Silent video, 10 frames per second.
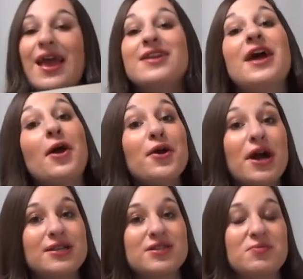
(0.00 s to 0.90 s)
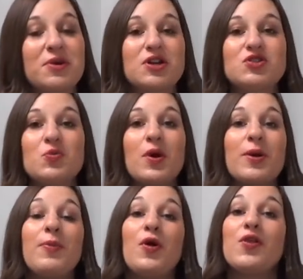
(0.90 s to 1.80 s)
and our customers
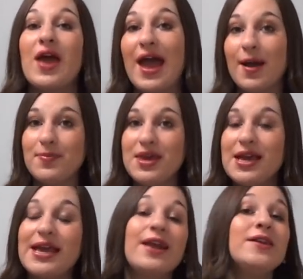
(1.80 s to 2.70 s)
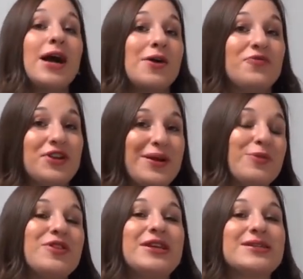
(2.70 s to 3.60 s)
were both happy and confident
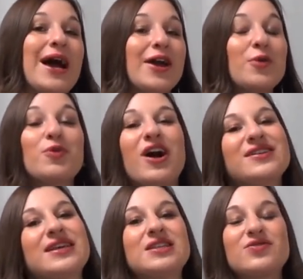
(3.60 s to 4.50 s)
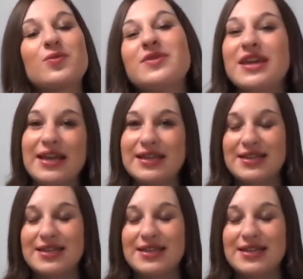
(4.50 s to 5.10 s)
with the entire process from beginning